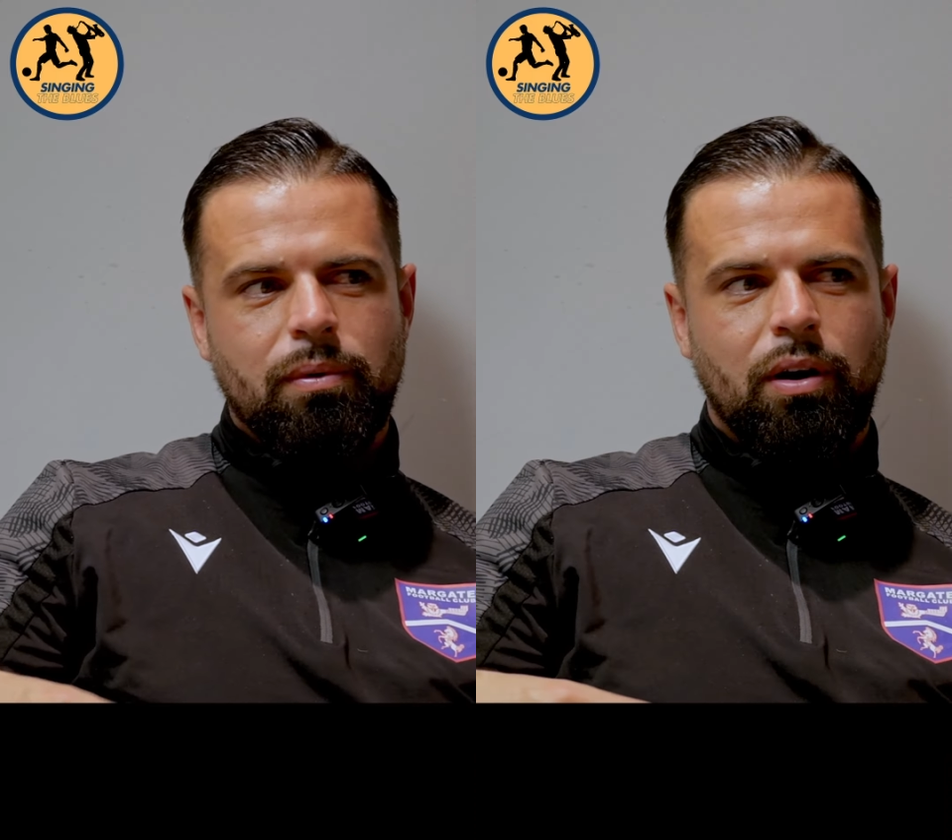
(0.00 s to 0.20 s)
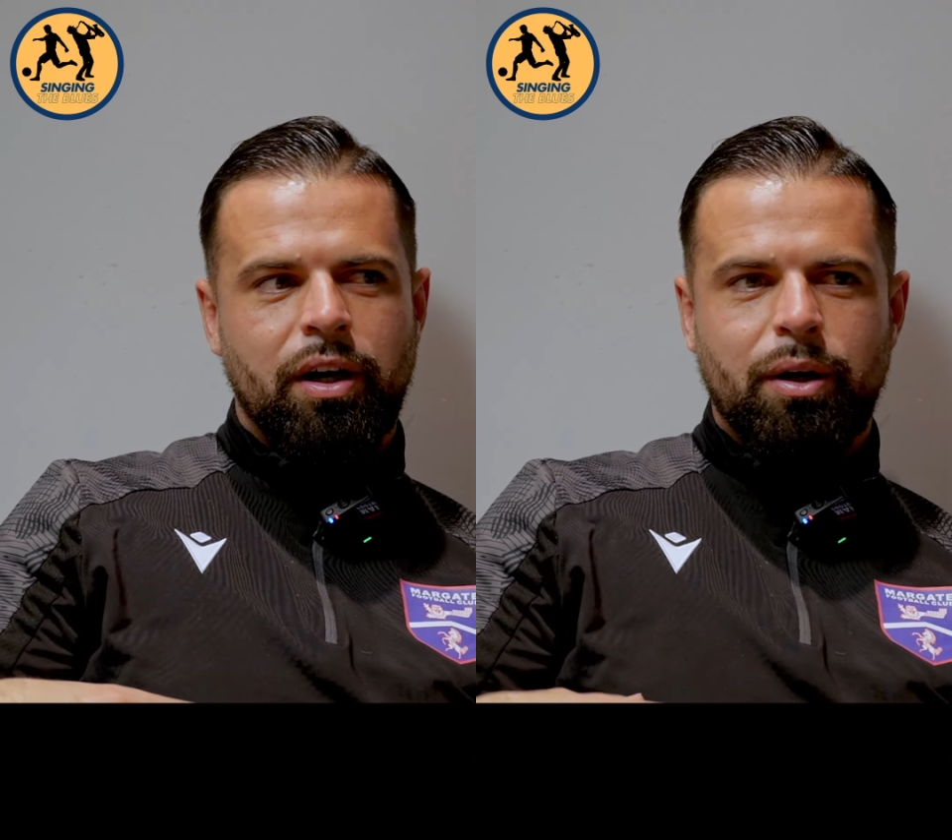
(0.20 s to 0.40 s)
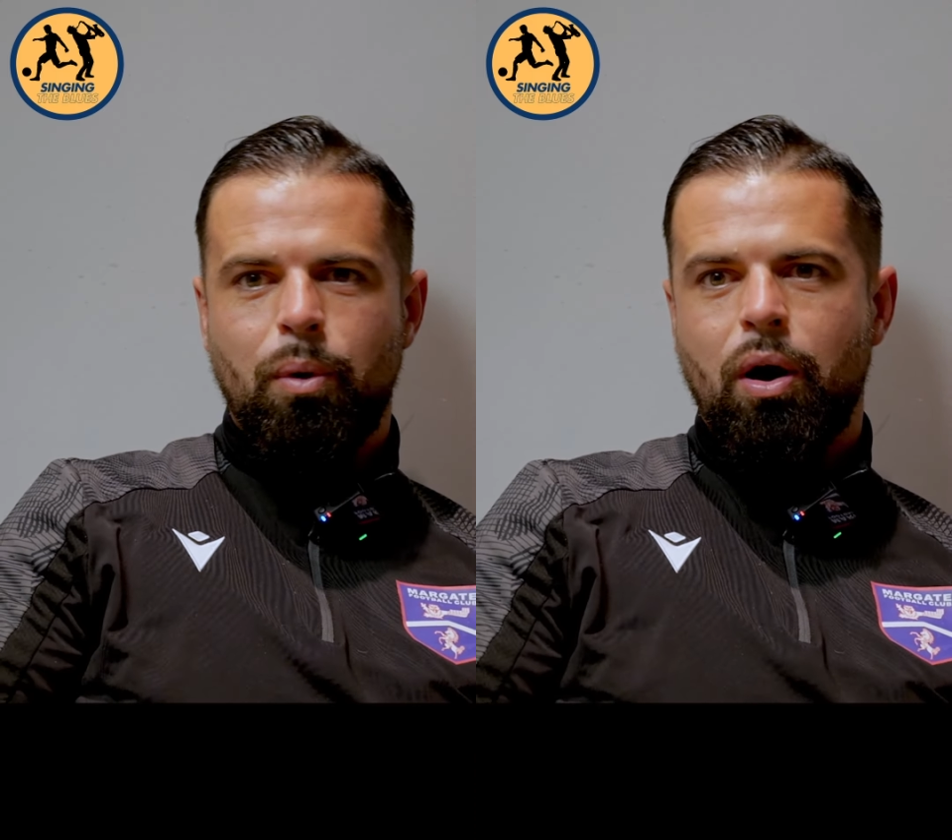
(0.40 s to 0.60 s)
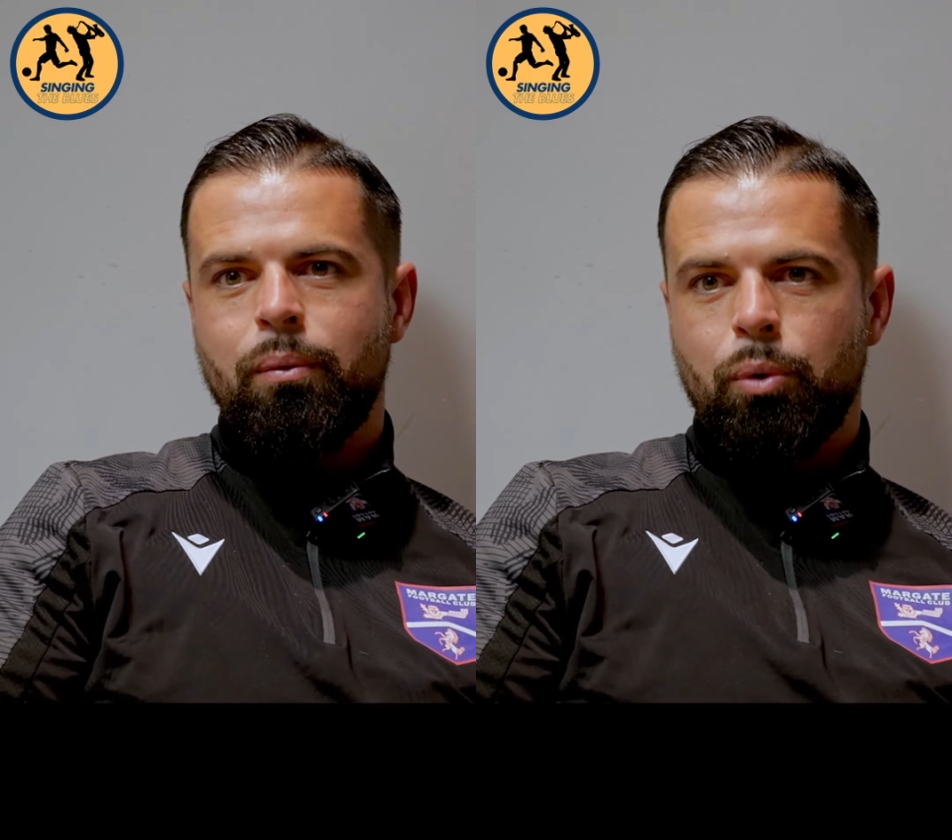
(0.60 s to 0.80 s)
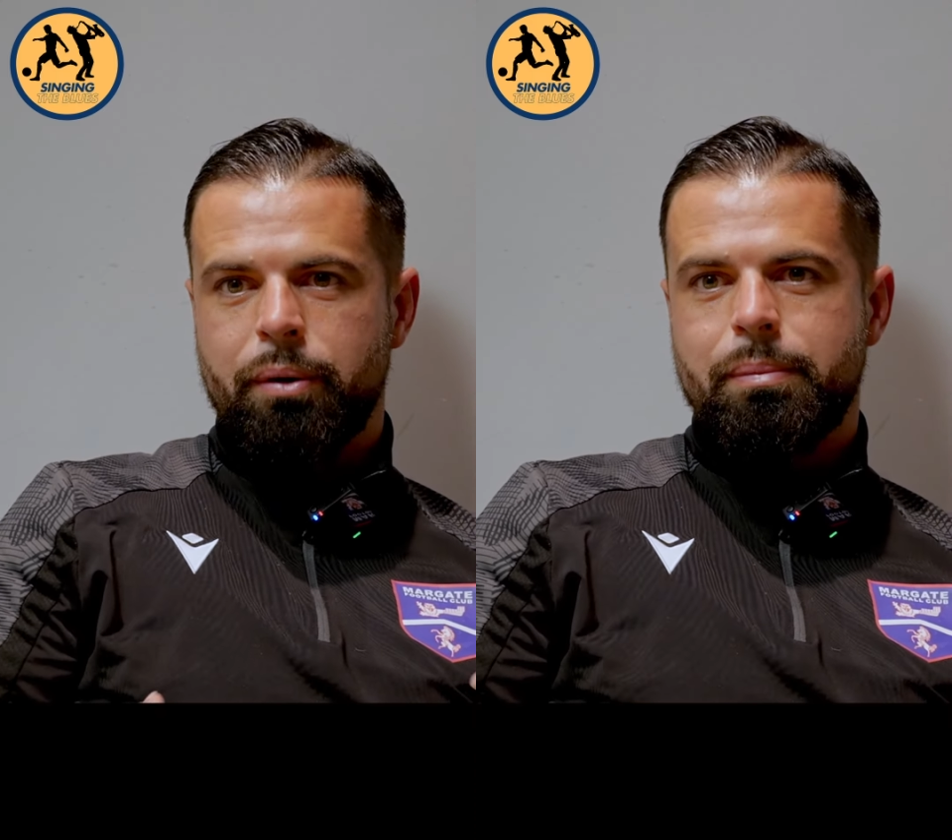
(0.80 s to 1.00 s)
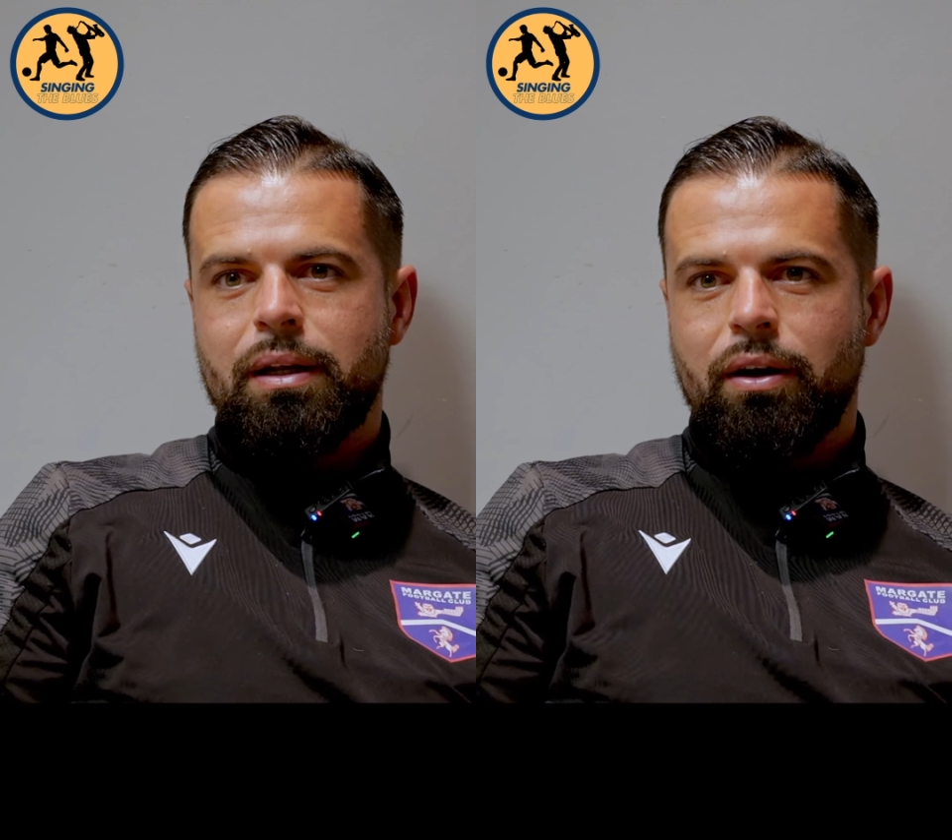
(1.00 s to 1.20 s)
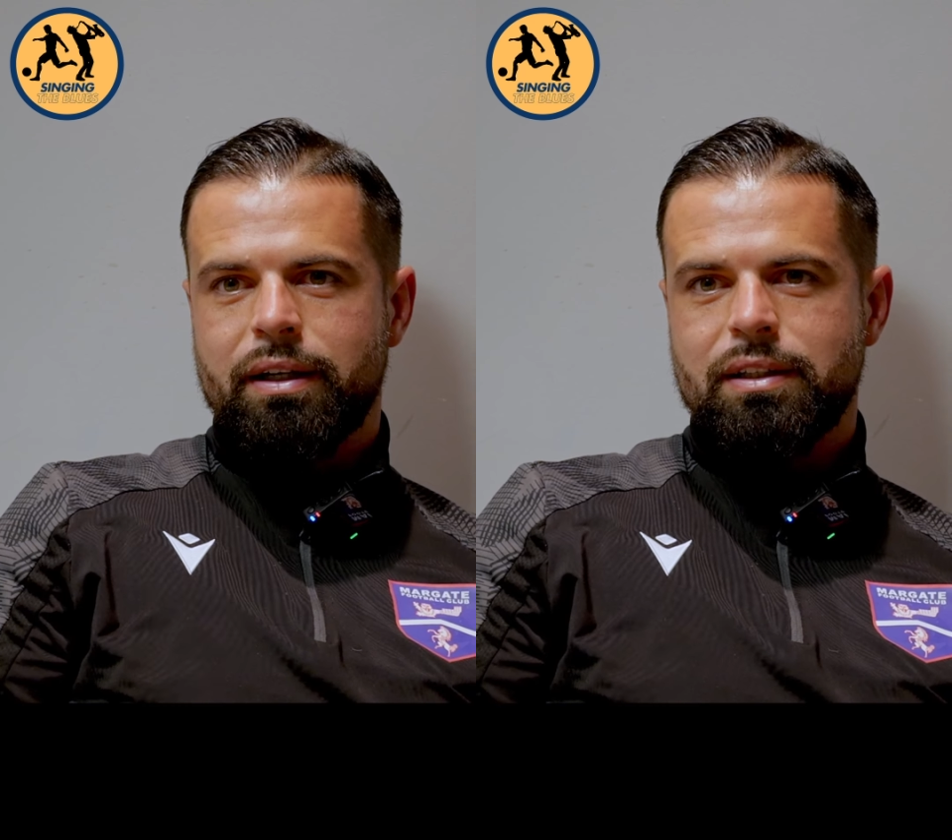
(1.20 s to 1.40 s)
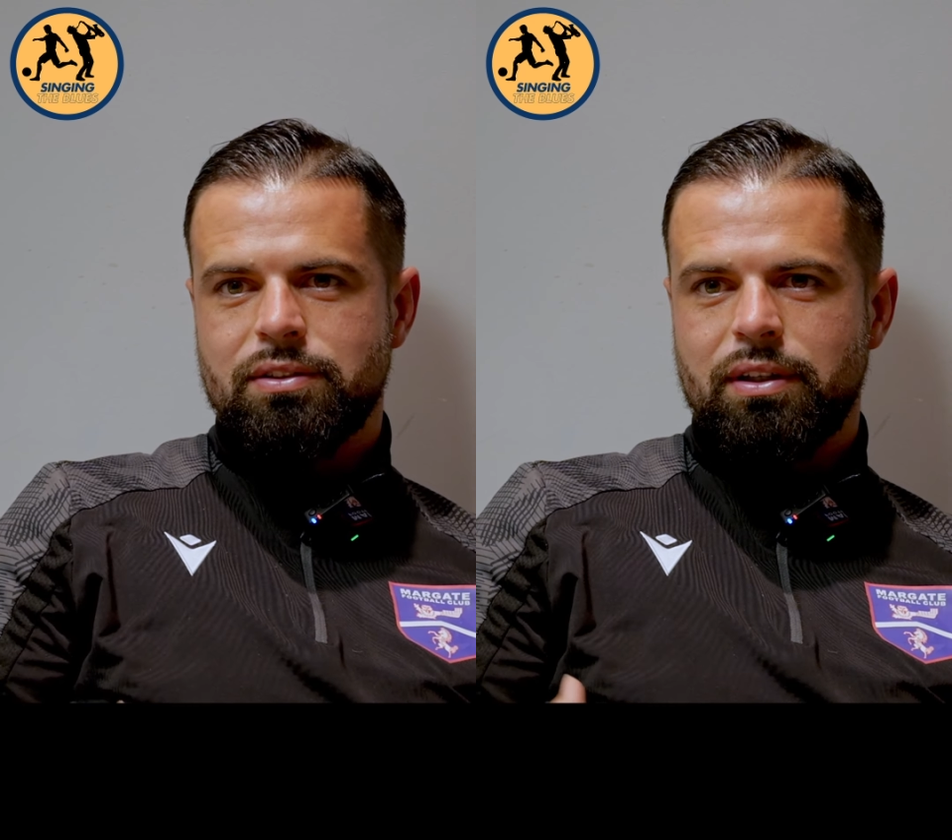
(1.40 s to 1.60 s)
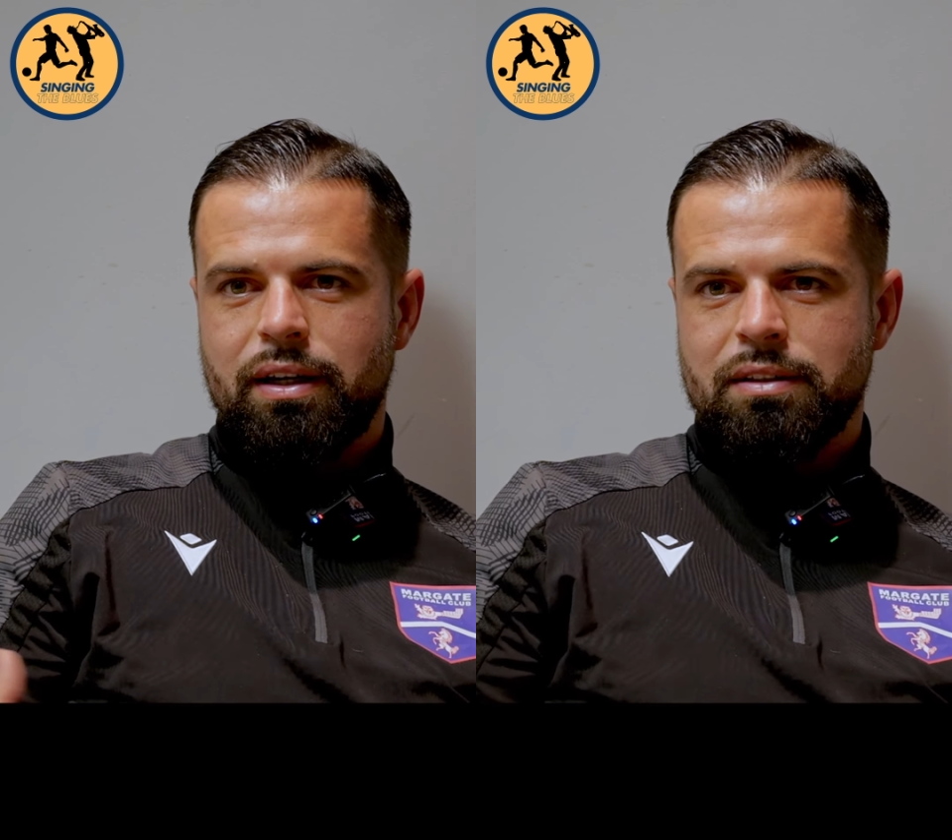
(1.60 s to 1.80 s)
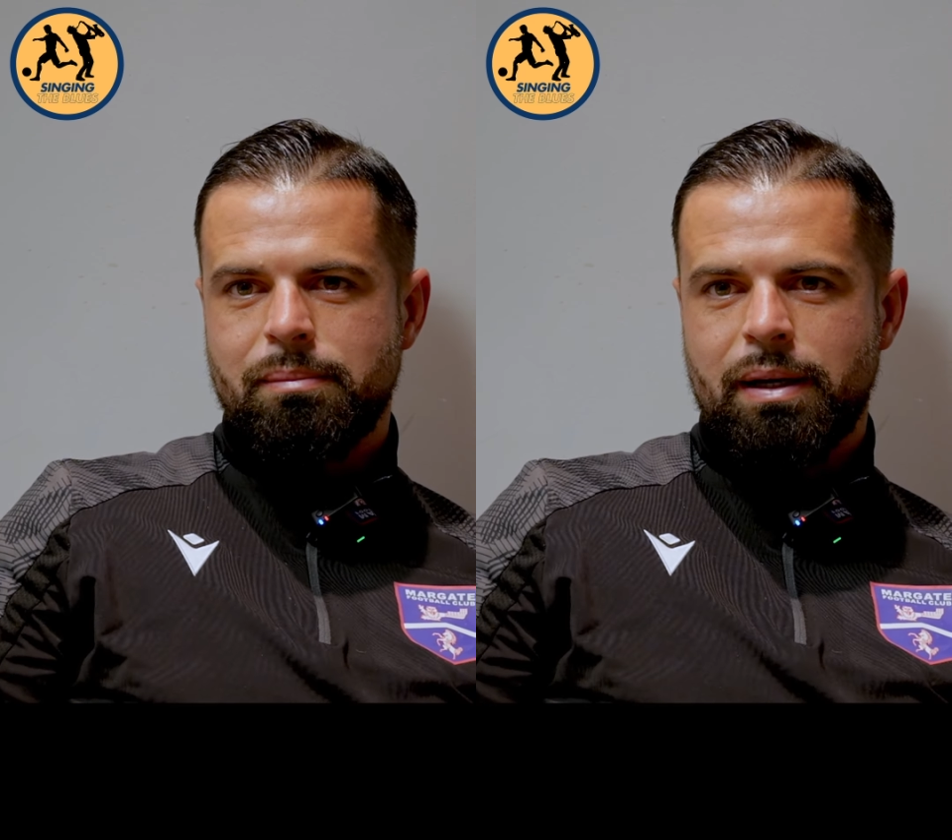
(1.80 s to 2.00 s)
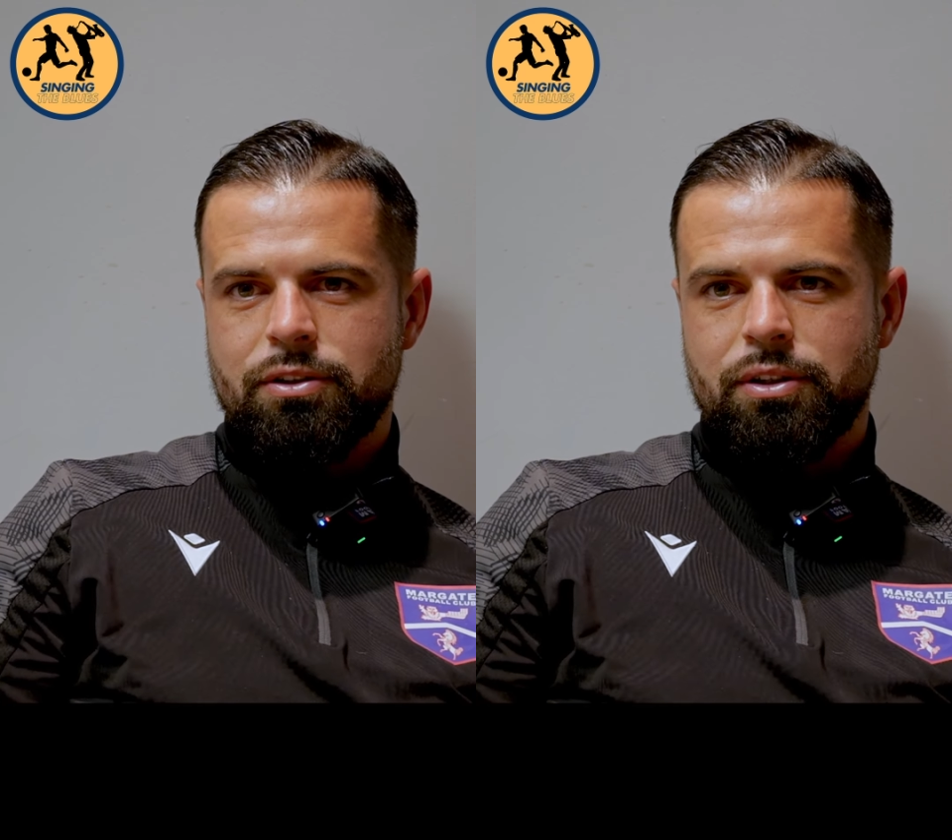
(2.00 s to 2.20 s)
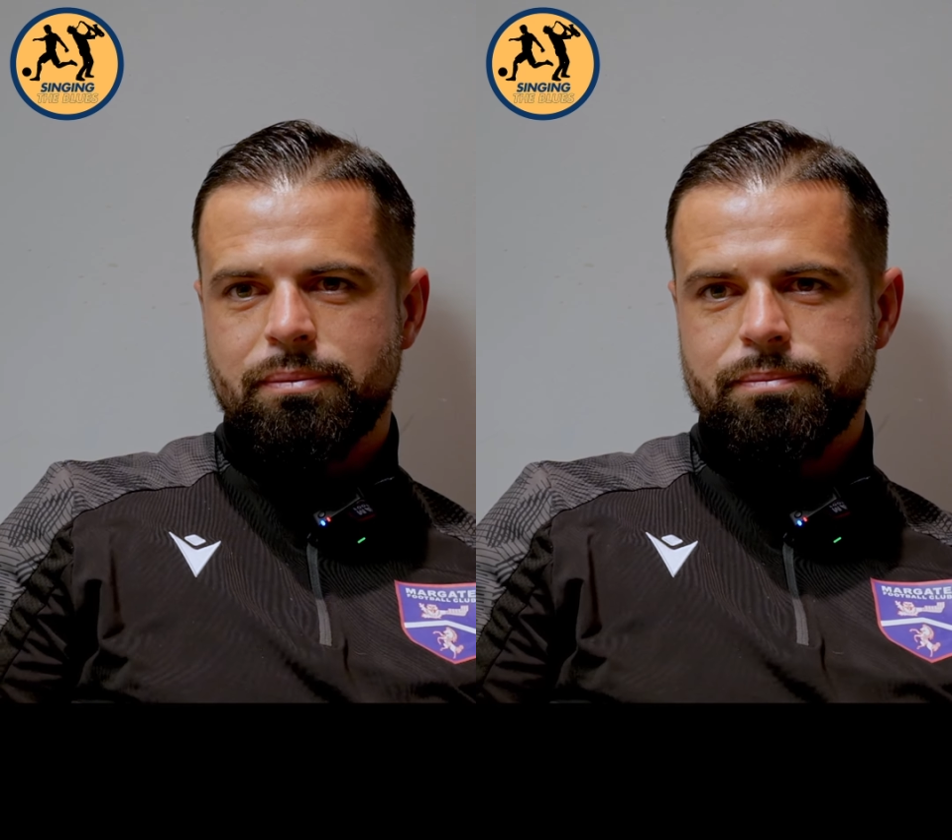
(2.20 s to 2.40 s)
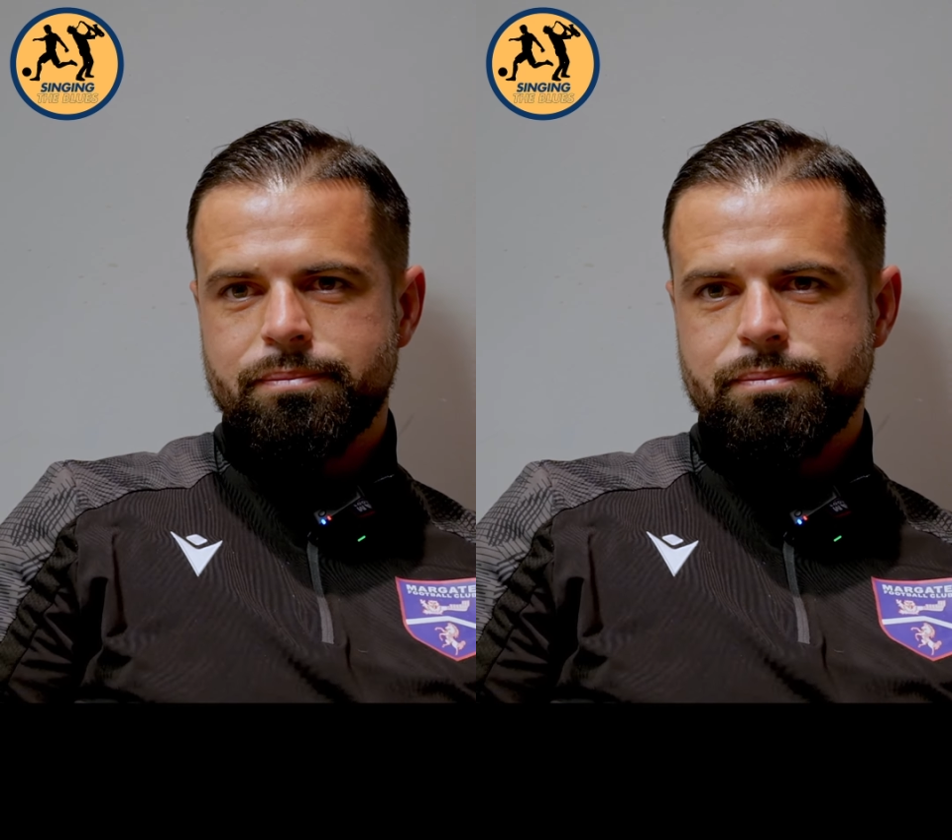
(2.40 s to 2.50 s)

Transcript: I know what I want to be like as a manager.